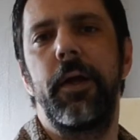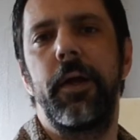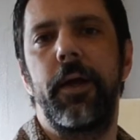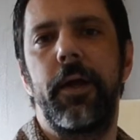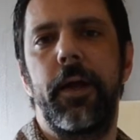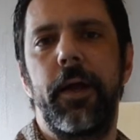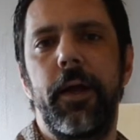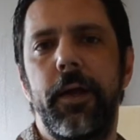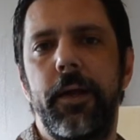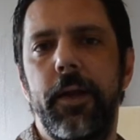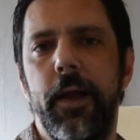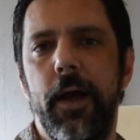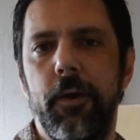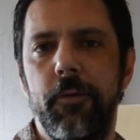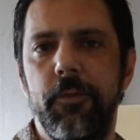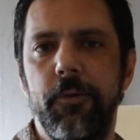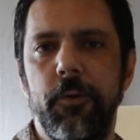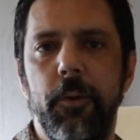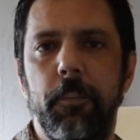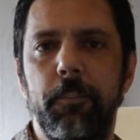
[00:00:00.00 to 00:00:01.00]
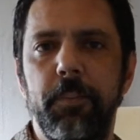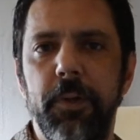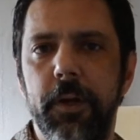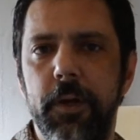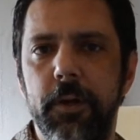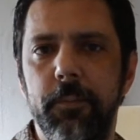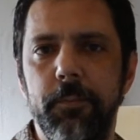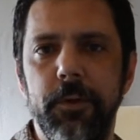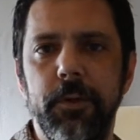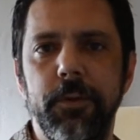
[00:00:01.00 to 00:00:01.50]
and how they're
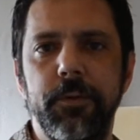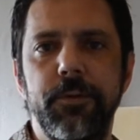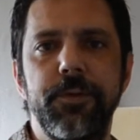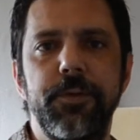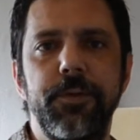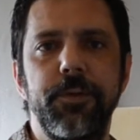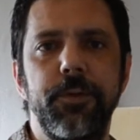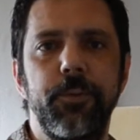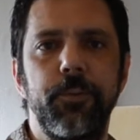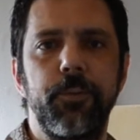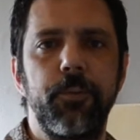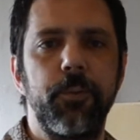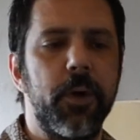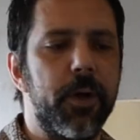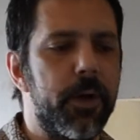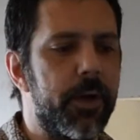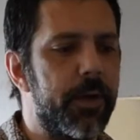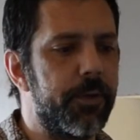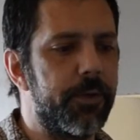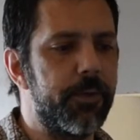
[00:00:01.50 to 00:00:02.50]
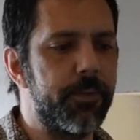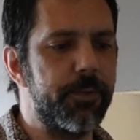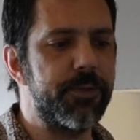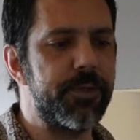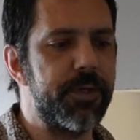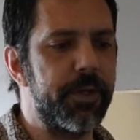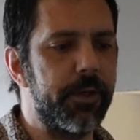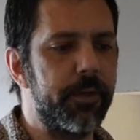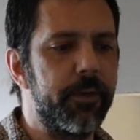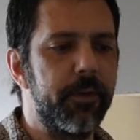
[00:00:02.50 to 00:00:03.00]
applicable to
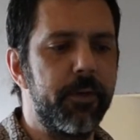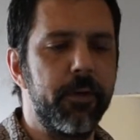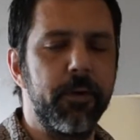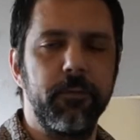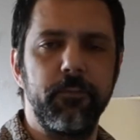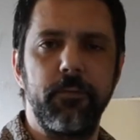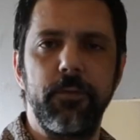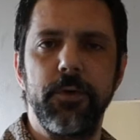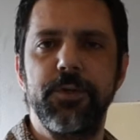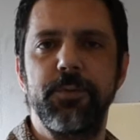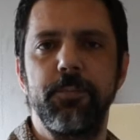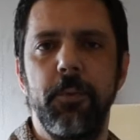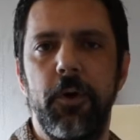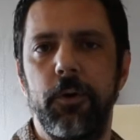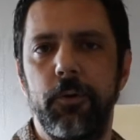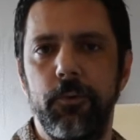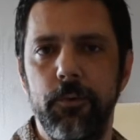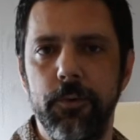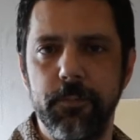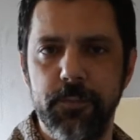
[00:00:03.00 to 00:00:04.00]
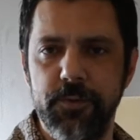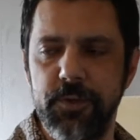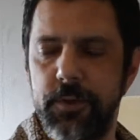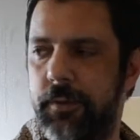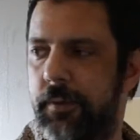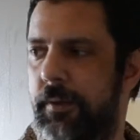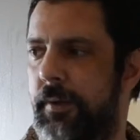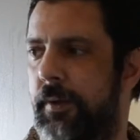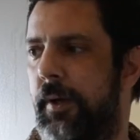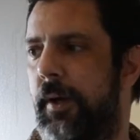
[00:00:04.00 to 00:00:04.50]
using for small groups.
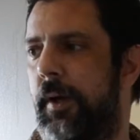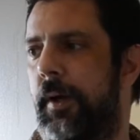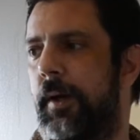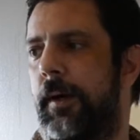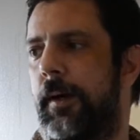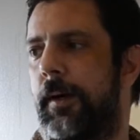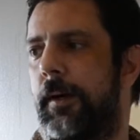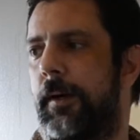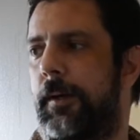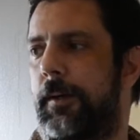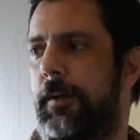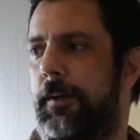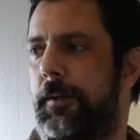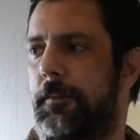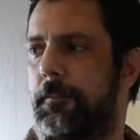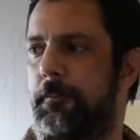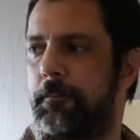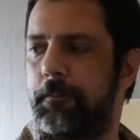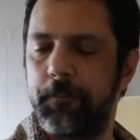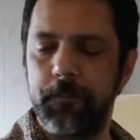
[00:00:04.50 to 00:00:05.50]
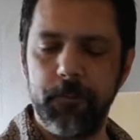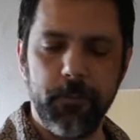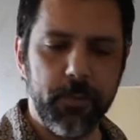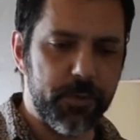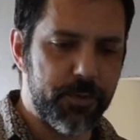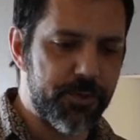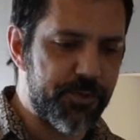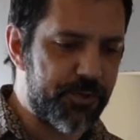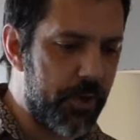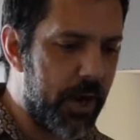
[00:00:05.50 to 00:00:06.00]

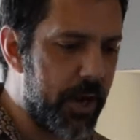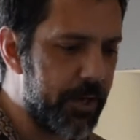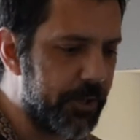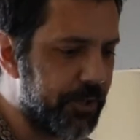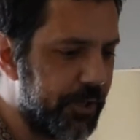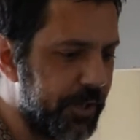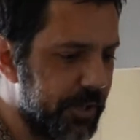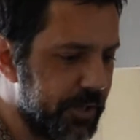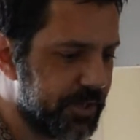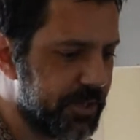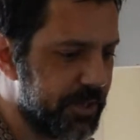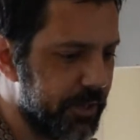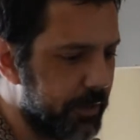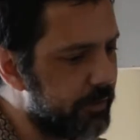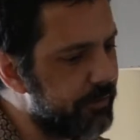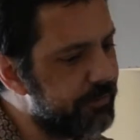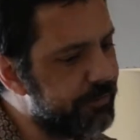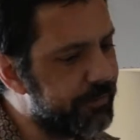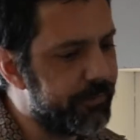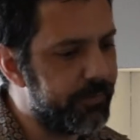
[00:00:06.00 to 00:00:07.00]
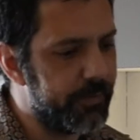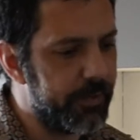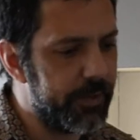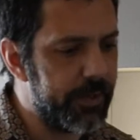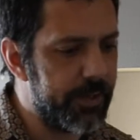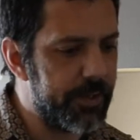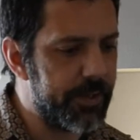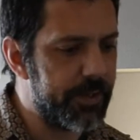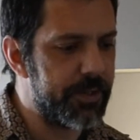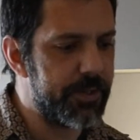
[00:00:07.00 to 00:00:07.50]
The strategy itself
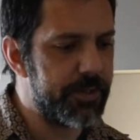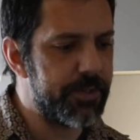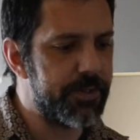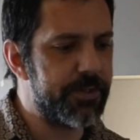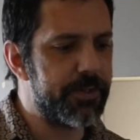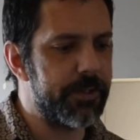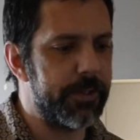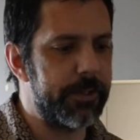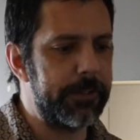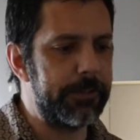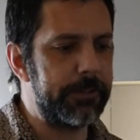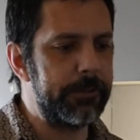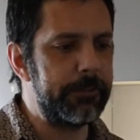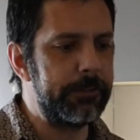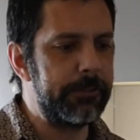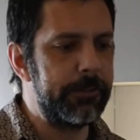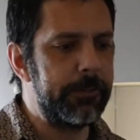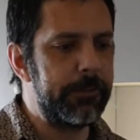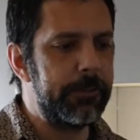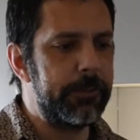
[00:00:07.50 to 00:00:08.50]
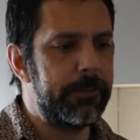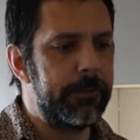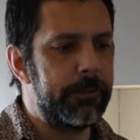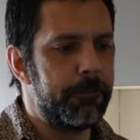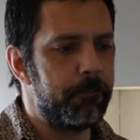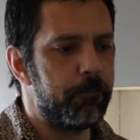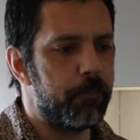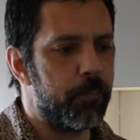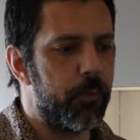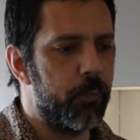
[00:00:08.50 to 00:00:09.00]
is
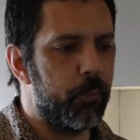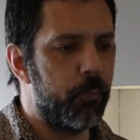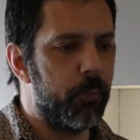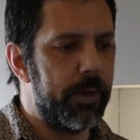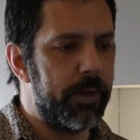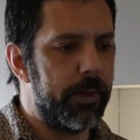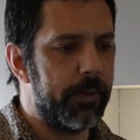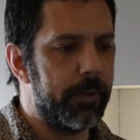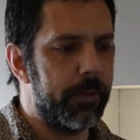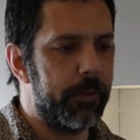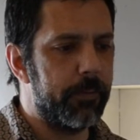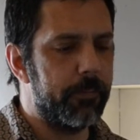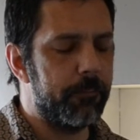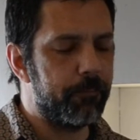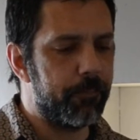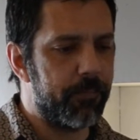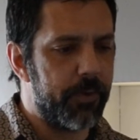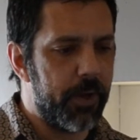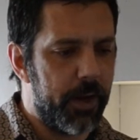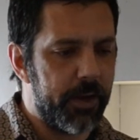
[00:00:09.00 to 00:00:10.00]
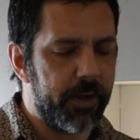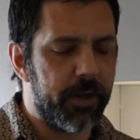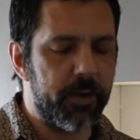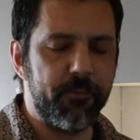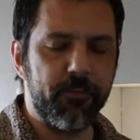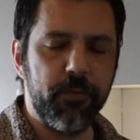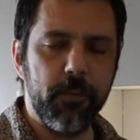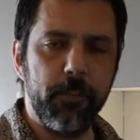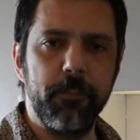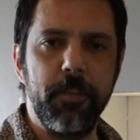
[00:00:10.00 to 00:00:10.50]
when I come
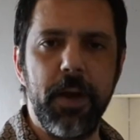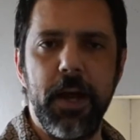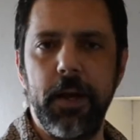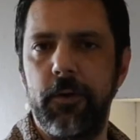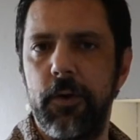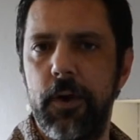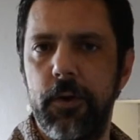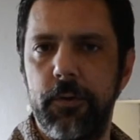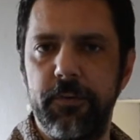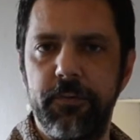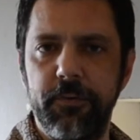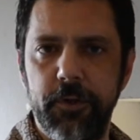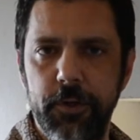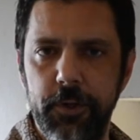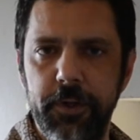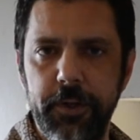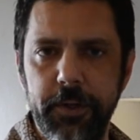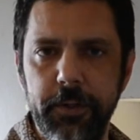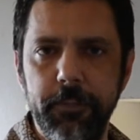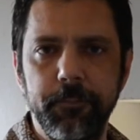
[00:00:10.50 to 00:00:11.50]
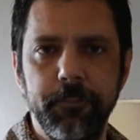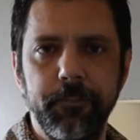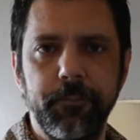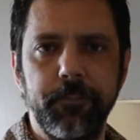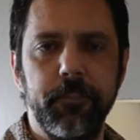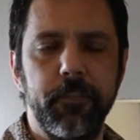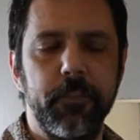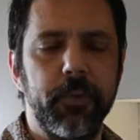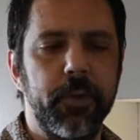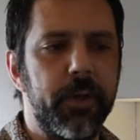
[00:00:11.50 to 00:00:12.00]
from a background of cooking,
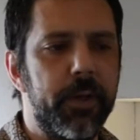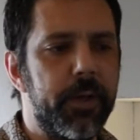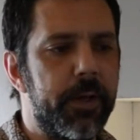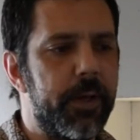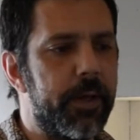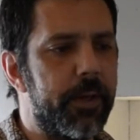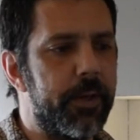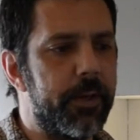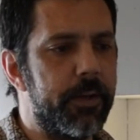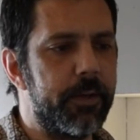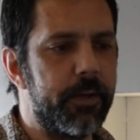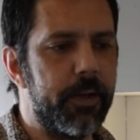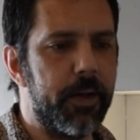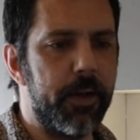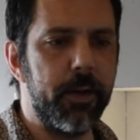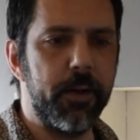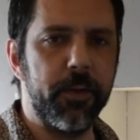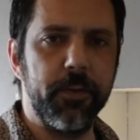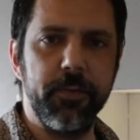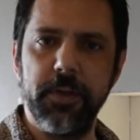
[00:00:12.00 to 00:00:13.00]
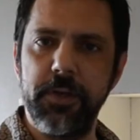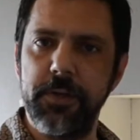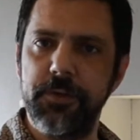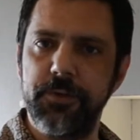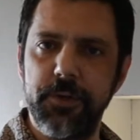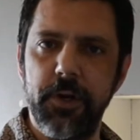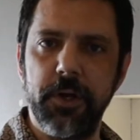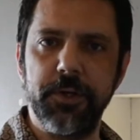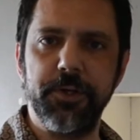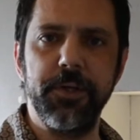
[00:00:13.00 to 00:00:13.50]
and the
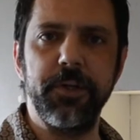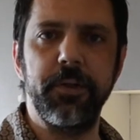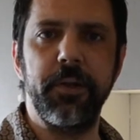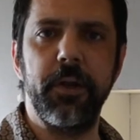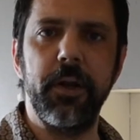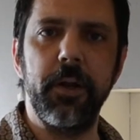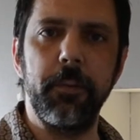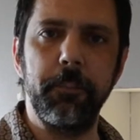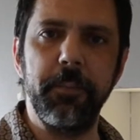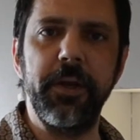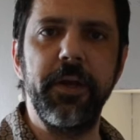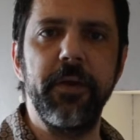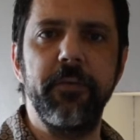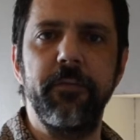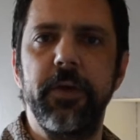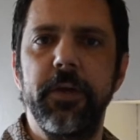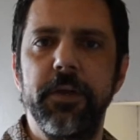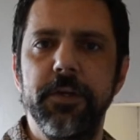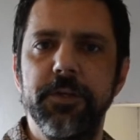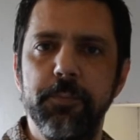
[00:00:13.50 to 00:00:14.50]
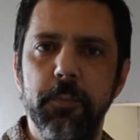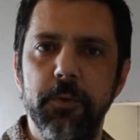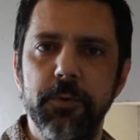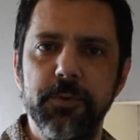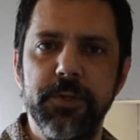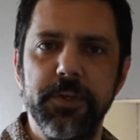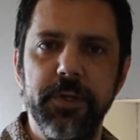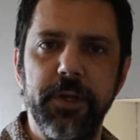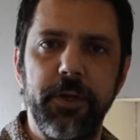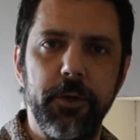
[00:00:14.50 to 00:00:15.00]
instruction that I'll be giving is
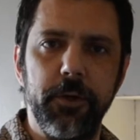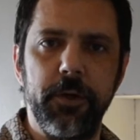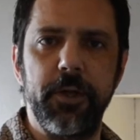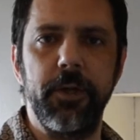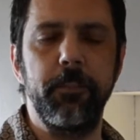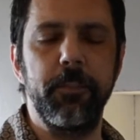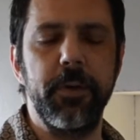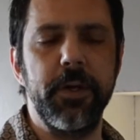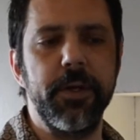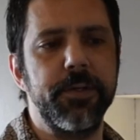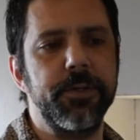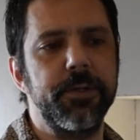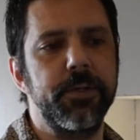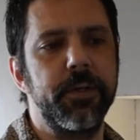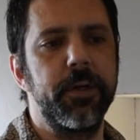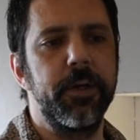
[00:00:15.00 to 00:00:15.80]
mostly cooking based.